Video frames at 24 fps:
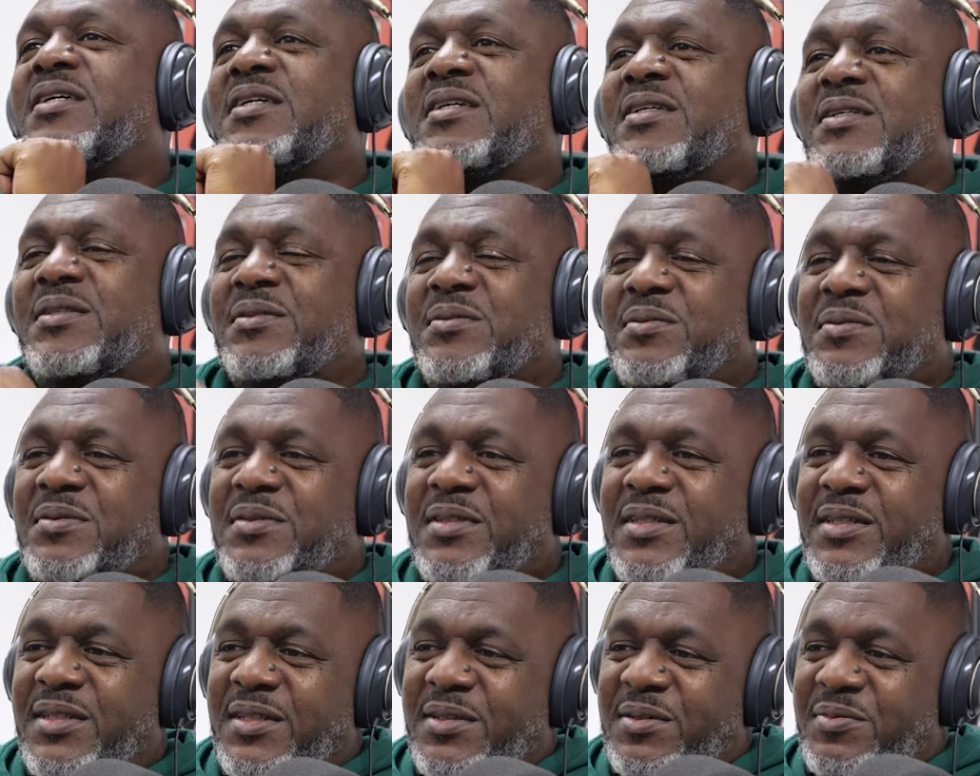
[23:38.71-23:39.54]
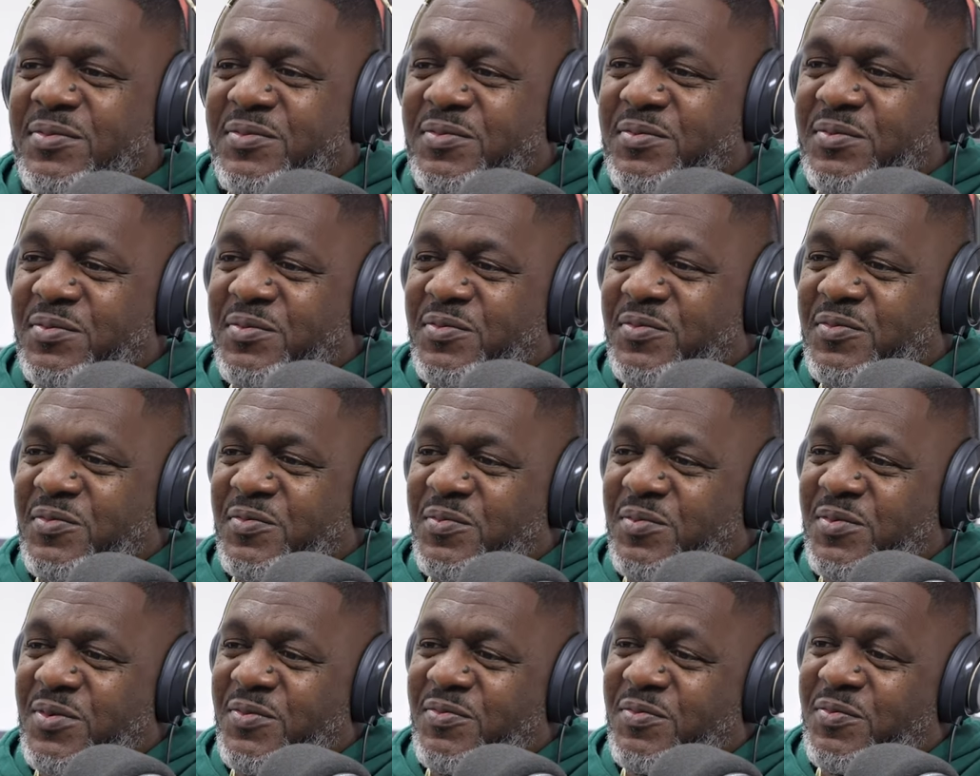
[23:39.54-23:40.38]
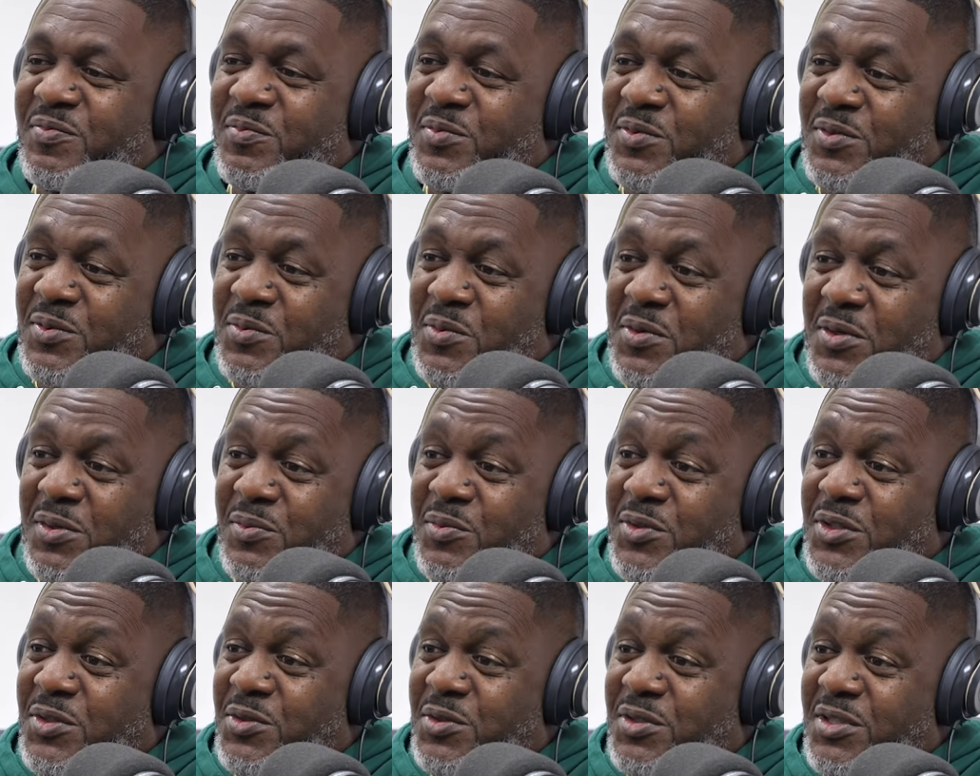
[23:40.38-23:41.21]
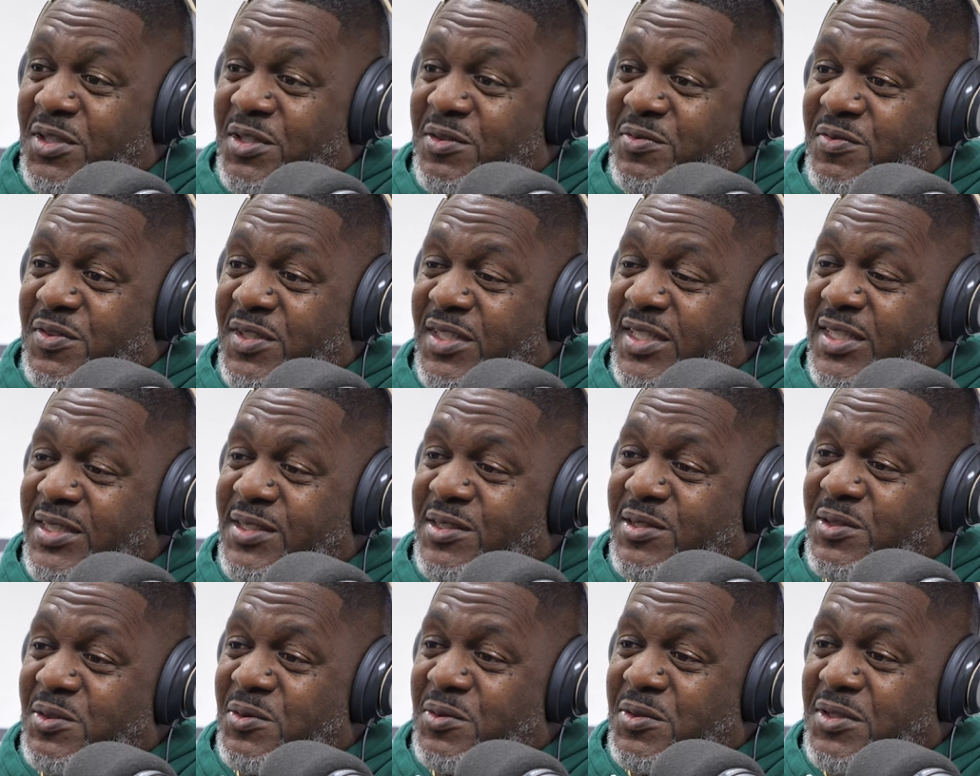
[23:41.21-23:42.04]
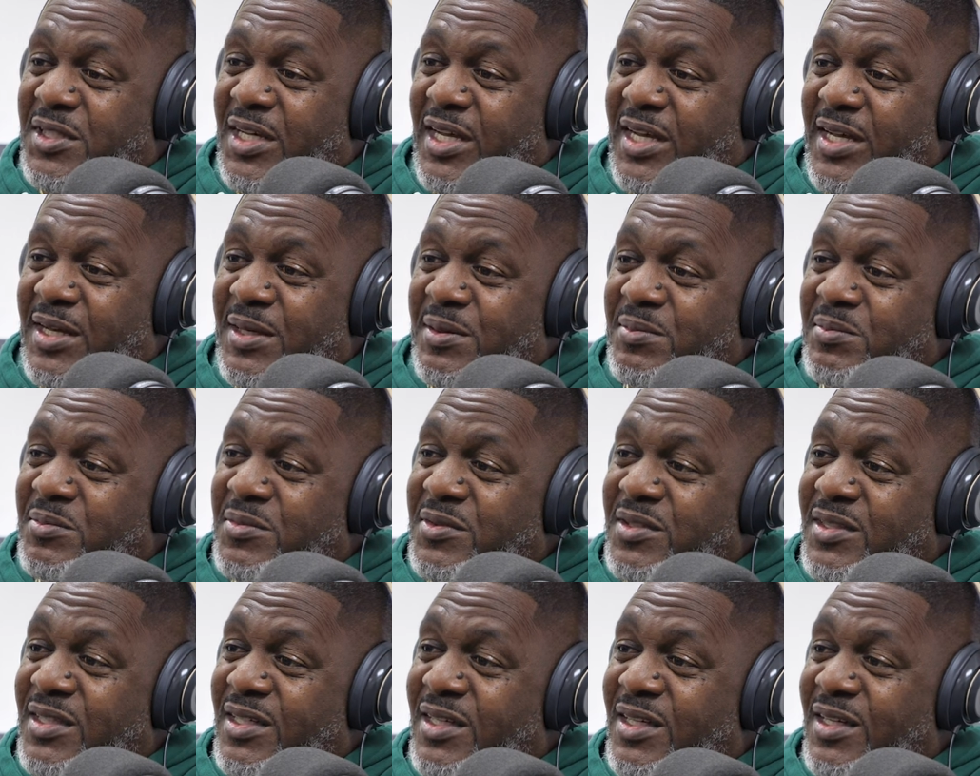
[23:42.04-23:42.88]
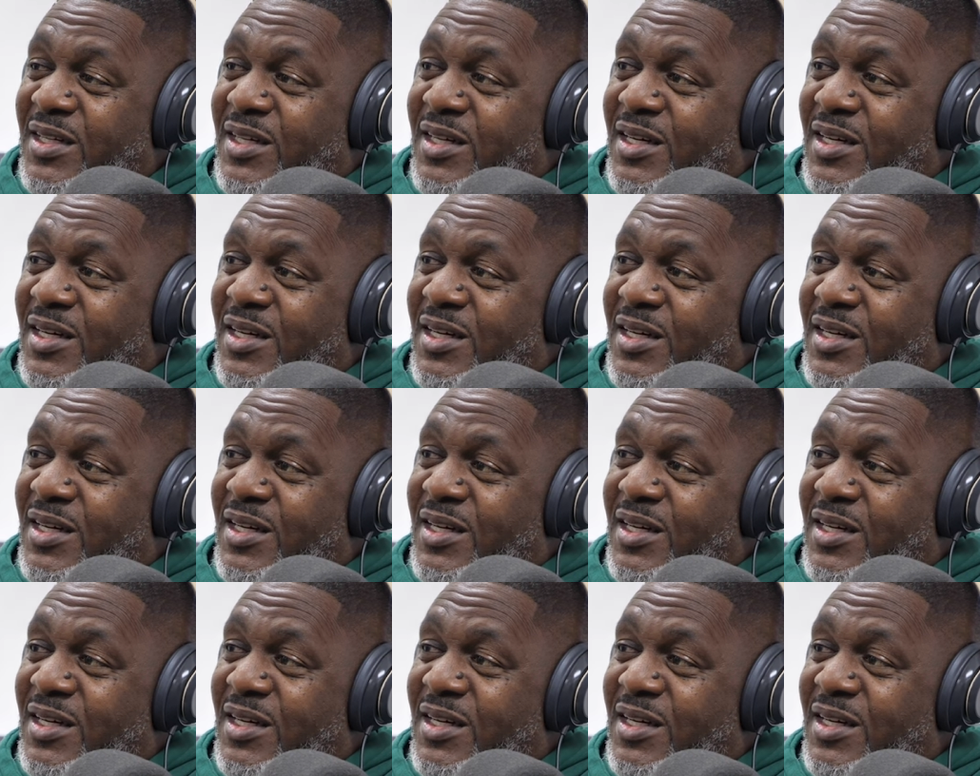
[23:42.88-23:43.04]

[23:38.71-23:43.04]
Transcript: the when you took Finesse 2 times